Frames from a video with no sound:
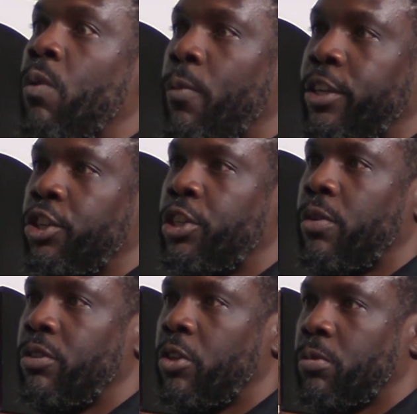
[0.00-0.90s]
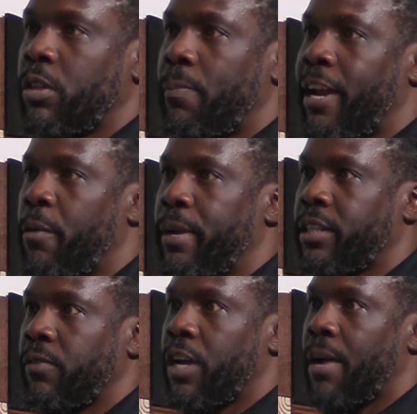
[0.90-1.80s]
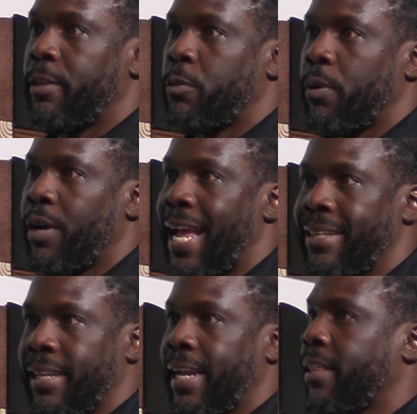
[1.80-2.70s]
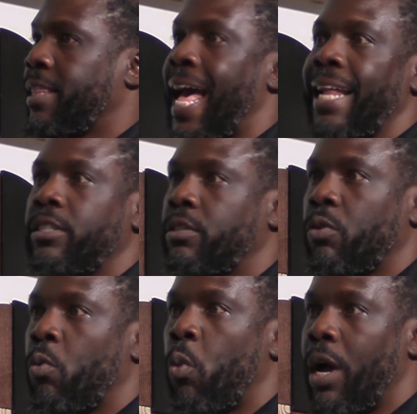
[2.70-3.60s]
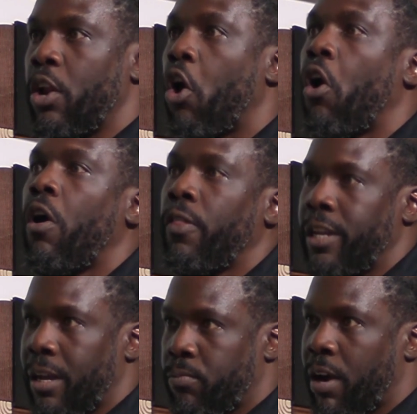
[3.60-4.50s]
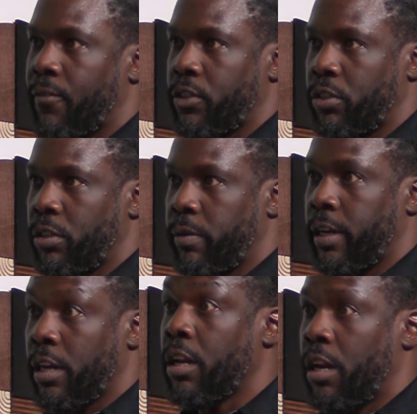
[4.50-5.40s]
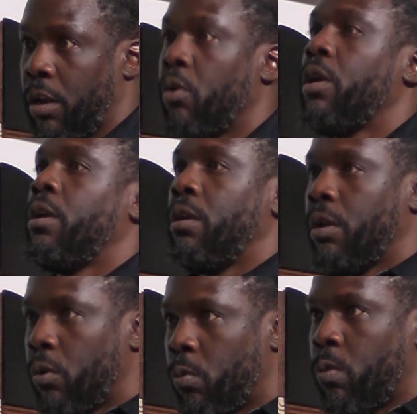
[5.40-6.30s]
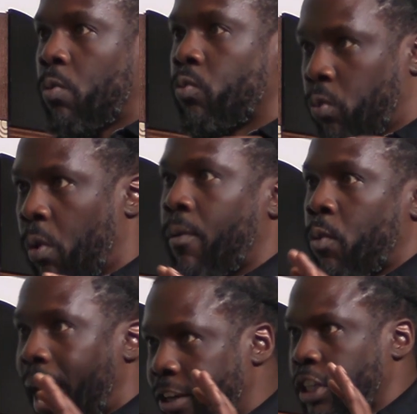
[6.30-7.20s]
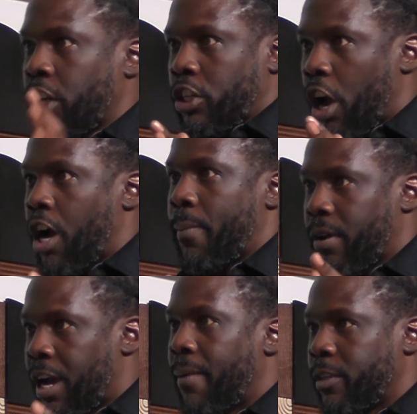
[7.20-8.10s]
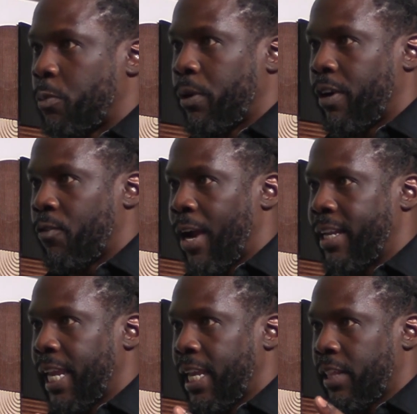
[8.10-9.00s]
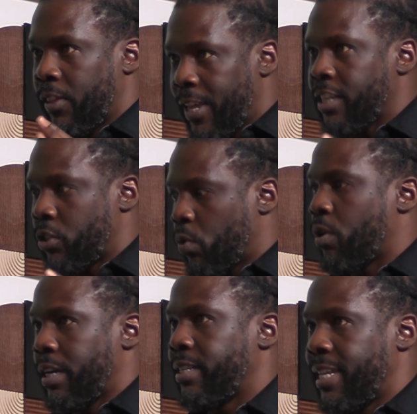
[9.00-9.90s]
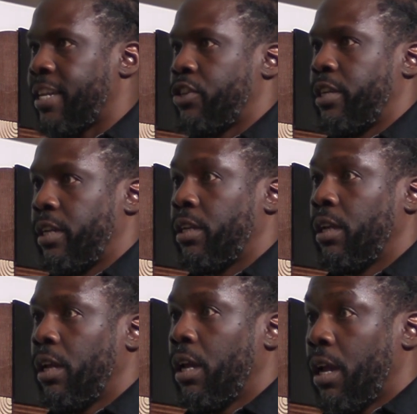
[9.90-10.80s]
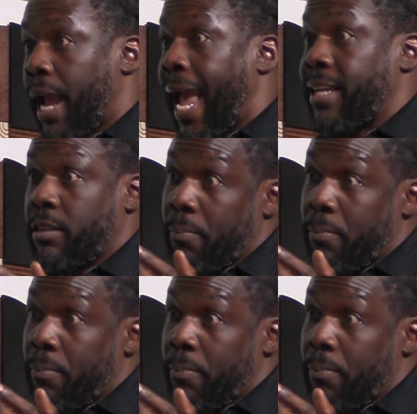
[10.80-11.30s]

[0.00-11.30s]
what we just showed in terms of the payer mix of CommonSpirit as like, that's what all the nonprofits are doing. No. We're actually going to talk about CommonSpirit, right? Like this organization has a